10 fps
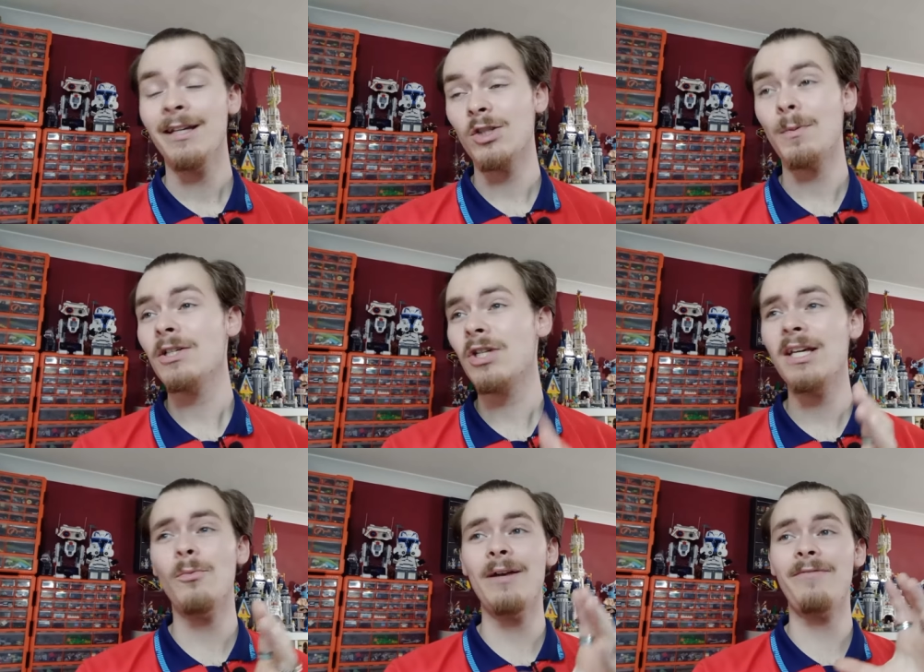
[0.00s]

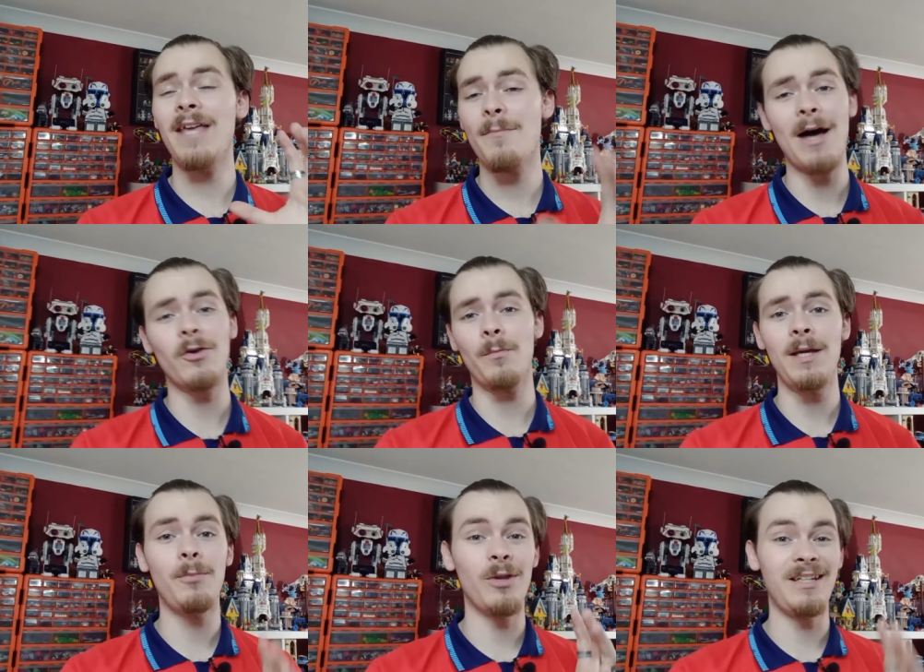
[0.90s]
Especially with the amount of
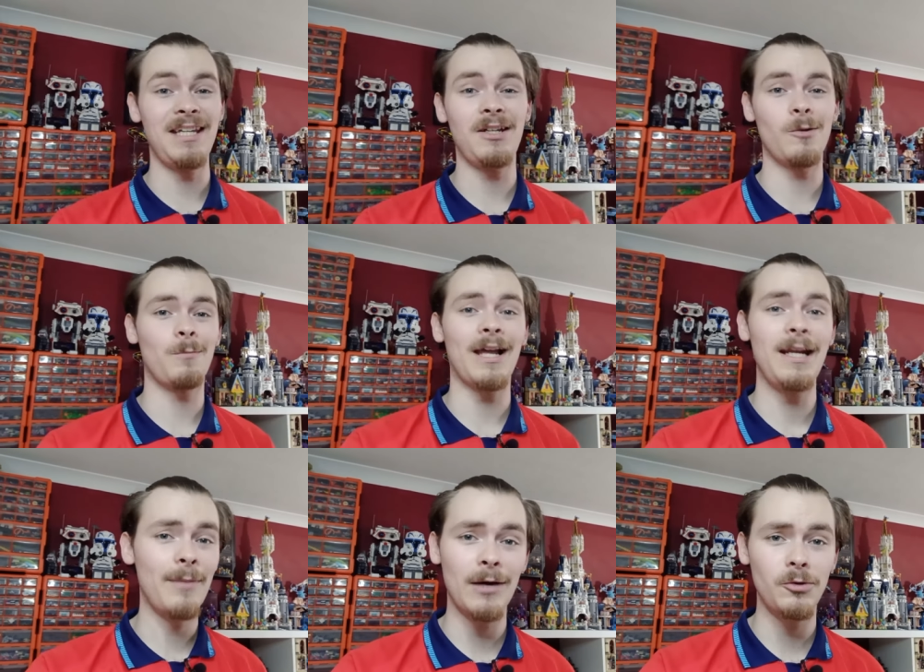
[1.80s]
people that did complain
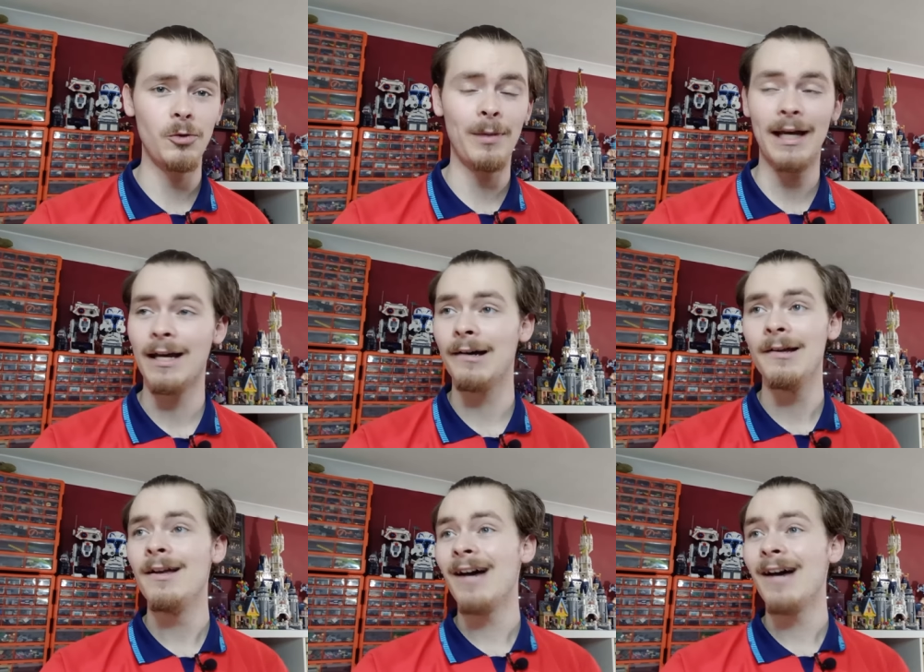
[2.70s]
about Chewbacca,